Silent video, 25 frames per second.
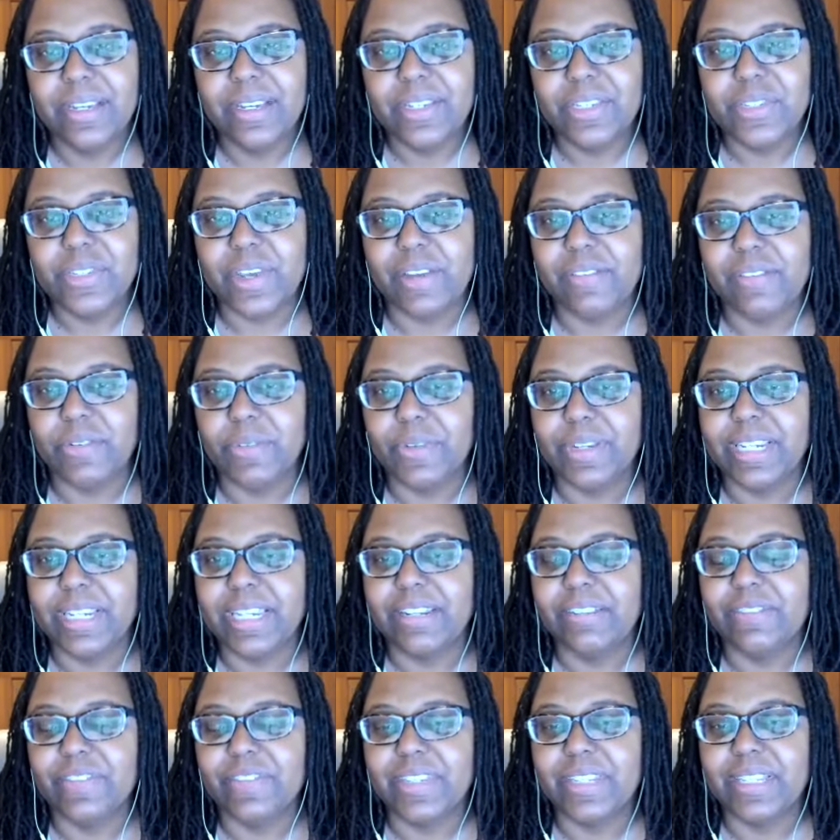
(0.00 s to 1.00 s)
So everyone
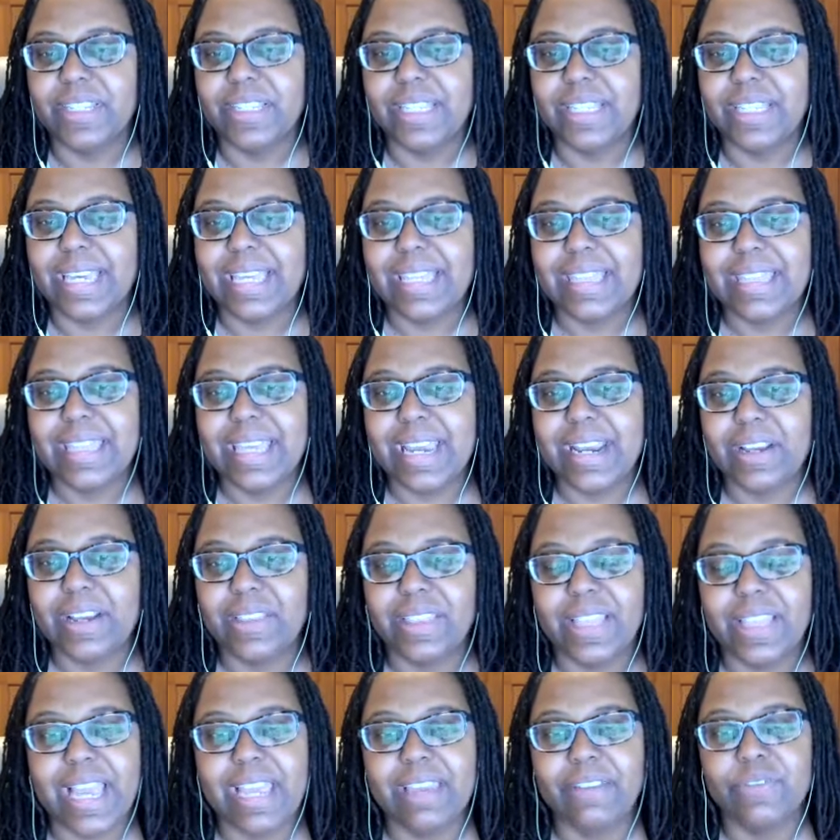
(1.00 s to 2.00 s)
can feel like their
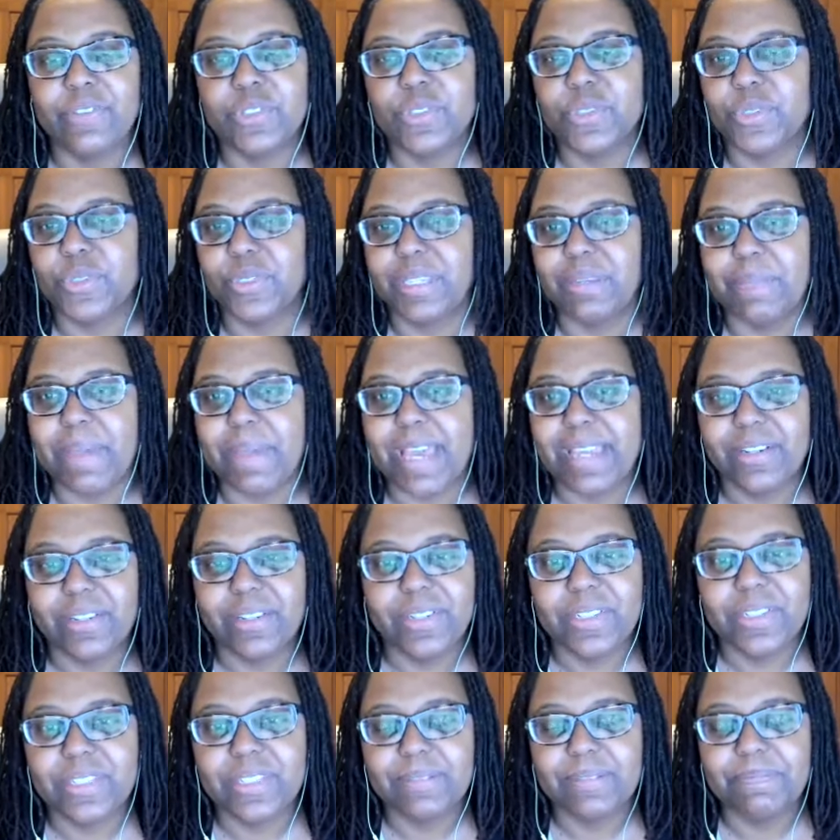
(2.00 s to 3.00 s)
life truly
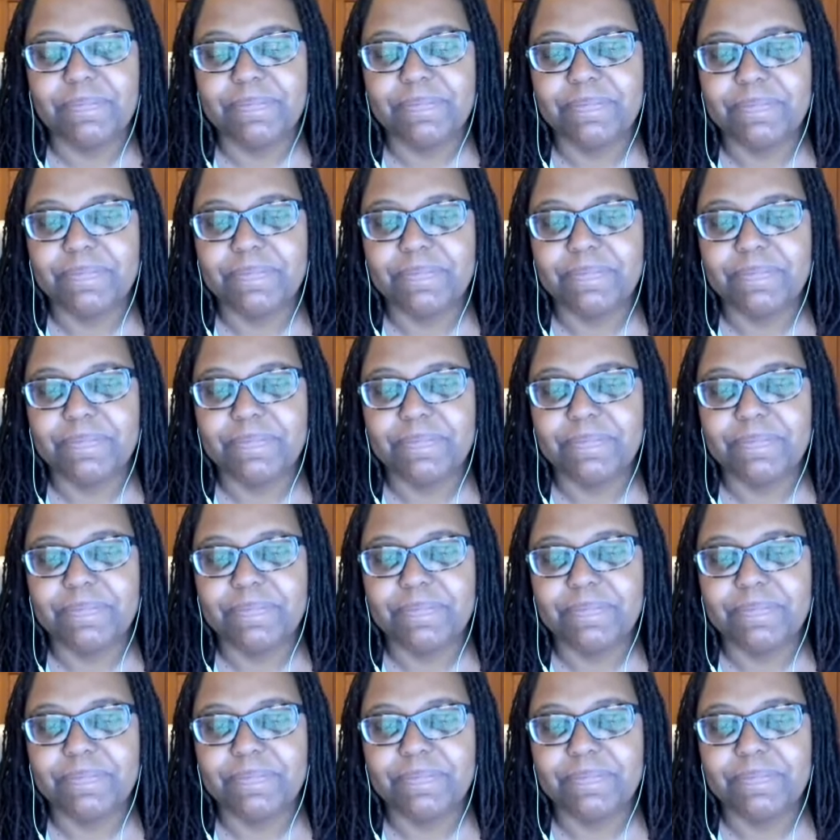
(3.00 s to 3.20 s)
matters,